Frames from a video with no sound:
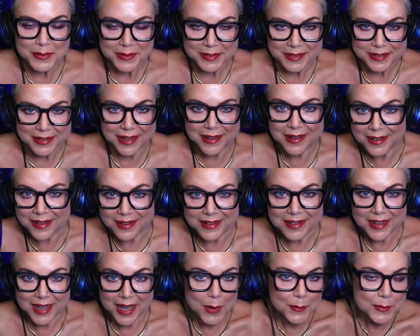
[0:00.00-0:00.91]
Yeah,
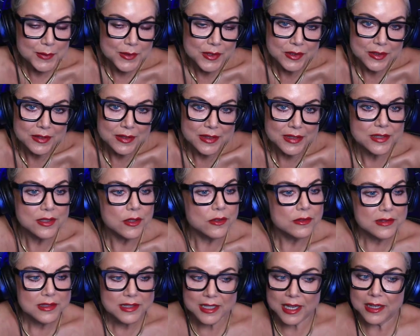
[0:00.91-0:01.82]
absolutely. So
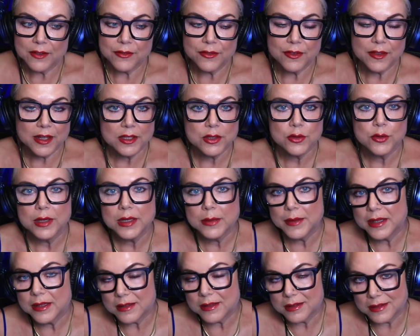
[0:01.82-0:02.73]
sign up for that 20
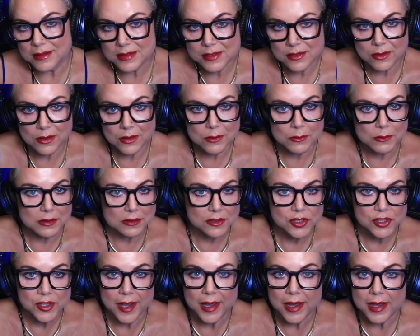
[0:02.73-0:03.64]
minute consult. We'll
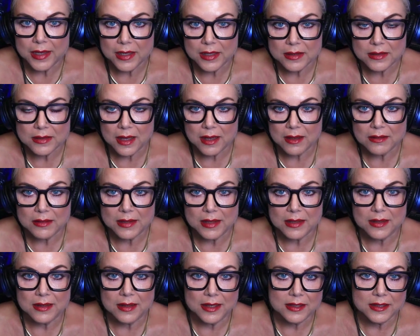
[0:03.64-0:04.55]
chat and I'll get
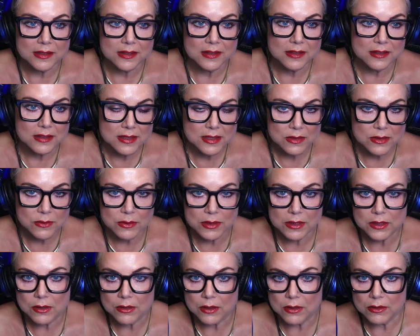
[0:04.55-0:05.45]
an idea as to
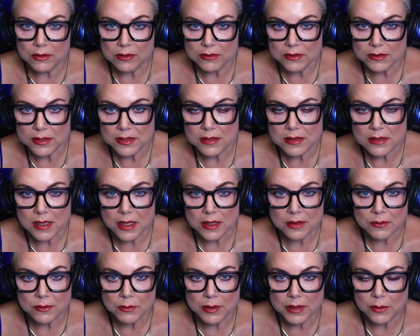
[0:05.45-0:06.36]
what your goals and,
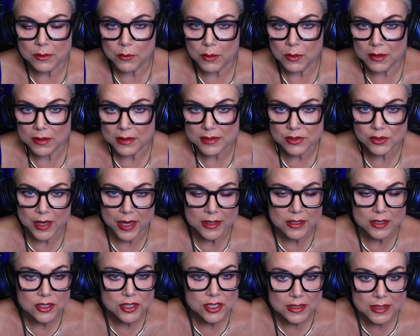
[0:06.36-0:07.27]
and we can work a
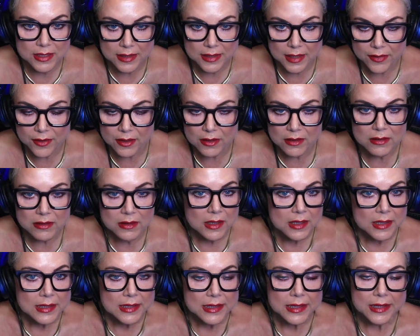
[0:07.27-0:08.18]
strategy together.
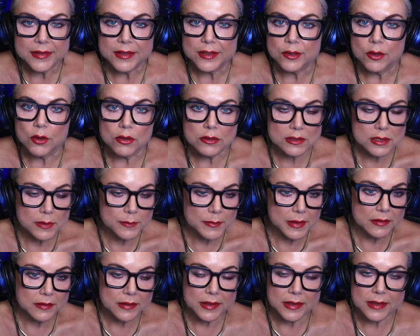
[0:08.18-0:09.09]
And then
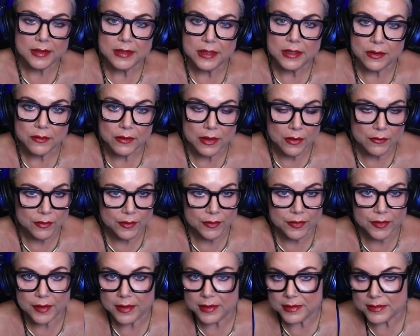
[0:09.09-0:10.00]
ultimately, you know,
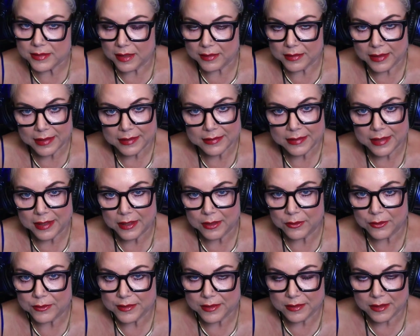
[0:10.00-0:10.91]
everything is on
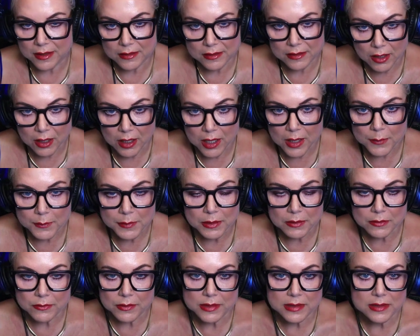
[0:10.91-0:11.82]
anneganguzza.com. Mm-hmm.
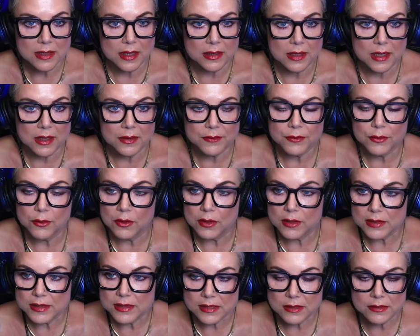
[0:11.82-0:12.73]
You would sign up
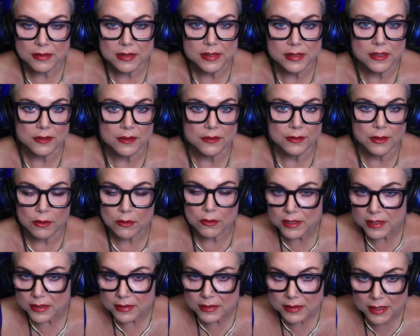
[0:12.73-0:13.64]
for a series of
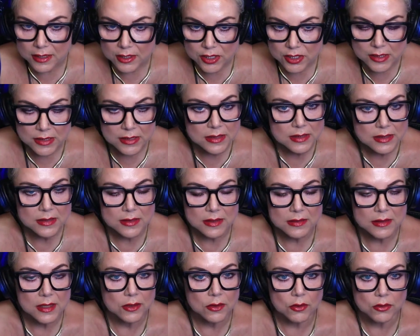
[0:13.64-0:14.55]
coaching sessions.
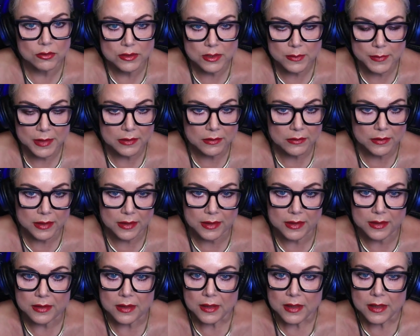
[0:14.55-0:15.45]
And then
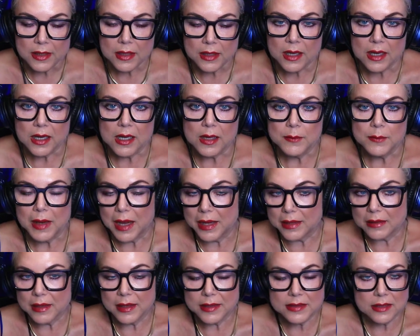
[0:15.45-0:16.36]
ultimately, um,
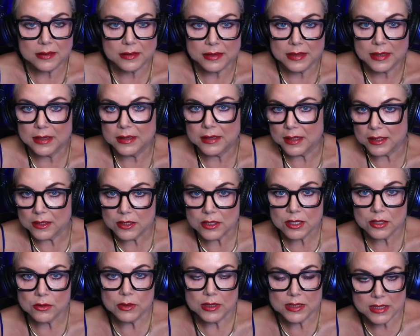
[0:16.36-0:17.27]
I like to lead
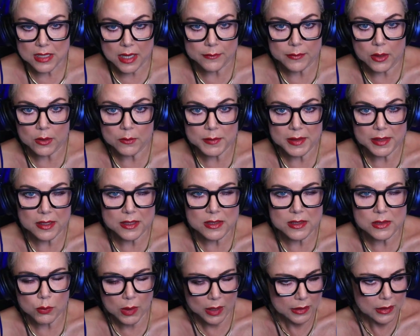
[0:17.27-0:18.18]
into a demo
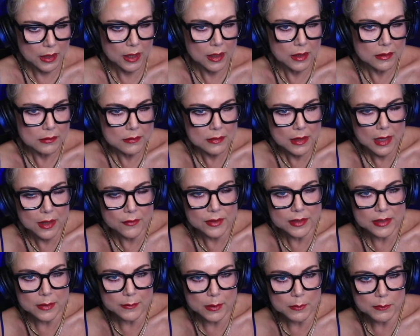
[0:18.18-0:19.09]
because why not have a
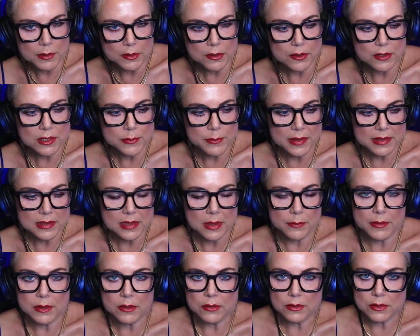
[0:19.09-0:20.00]
demo produced by
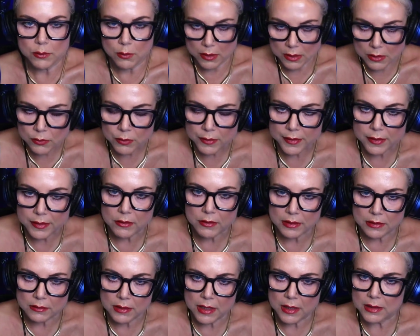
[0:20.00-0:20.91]
someone who's worked with you
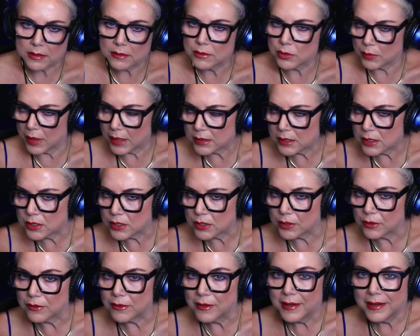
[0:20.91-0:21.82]
and, and directed
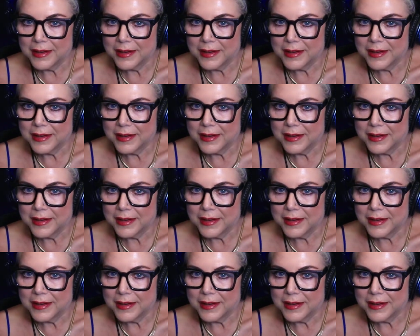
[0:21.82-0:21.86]
you